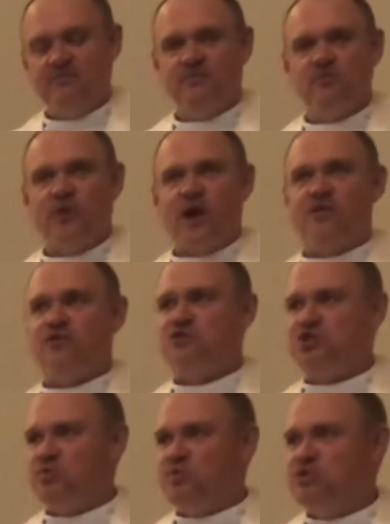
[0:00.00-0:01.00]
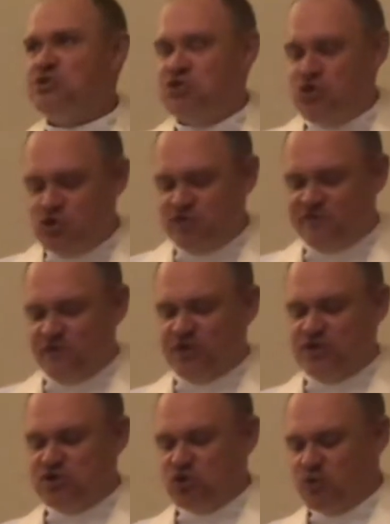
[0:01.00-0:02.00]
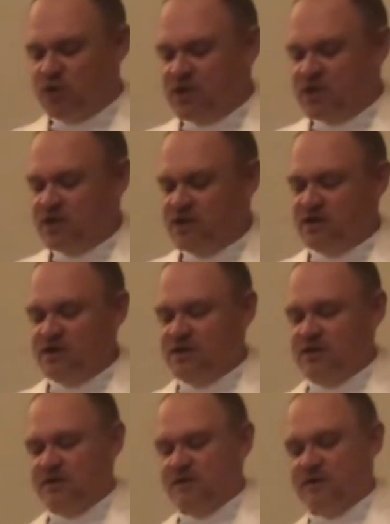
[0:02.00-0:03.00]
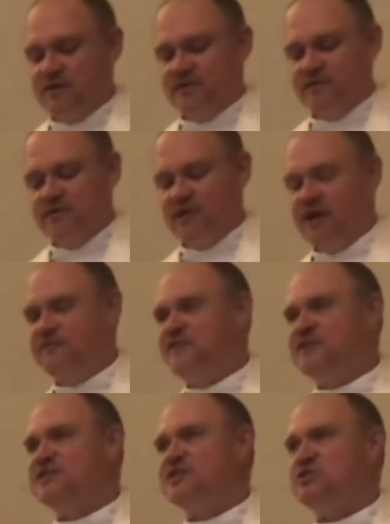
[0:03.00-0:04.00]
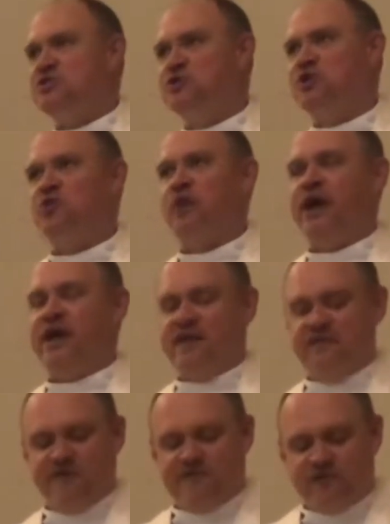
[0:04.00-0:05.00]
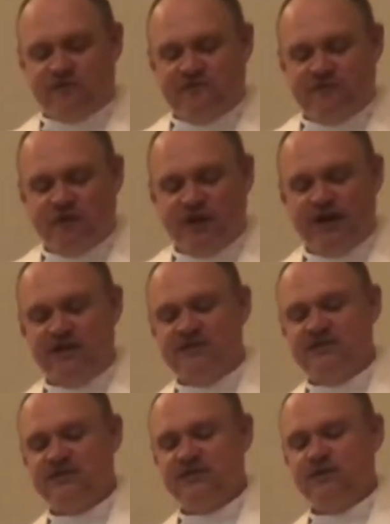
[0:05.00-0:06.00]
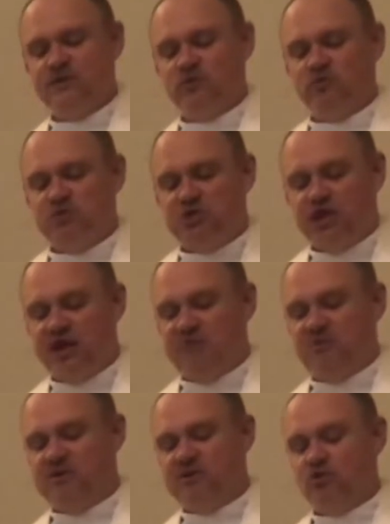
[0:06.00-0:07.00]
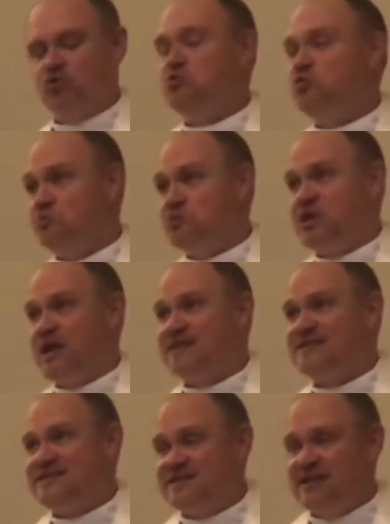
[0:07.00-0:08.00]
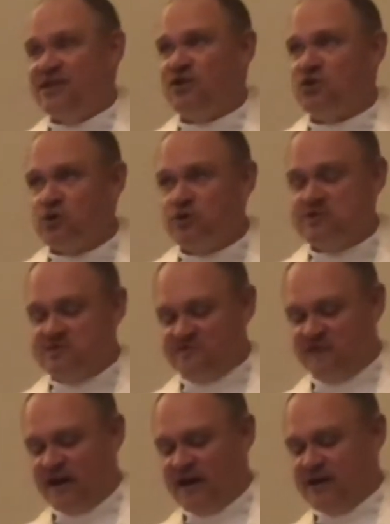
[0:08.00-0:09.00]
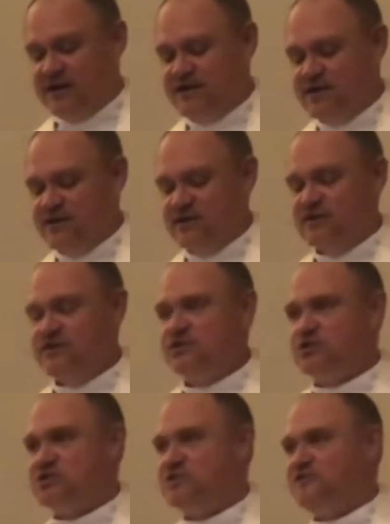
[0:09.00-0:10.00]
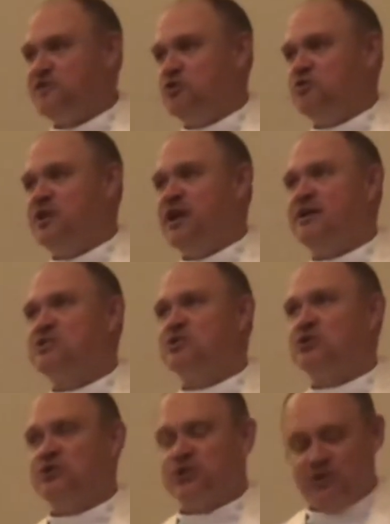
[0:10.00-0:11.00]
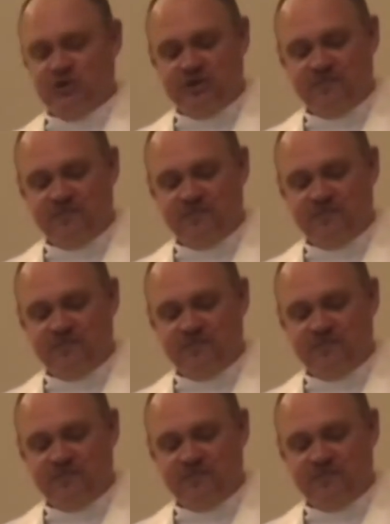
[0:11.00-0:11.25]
Rather, she was dutifully doing a visit to the grave of her friend whom she had, been, whom she had seen crucified just a few days earlier.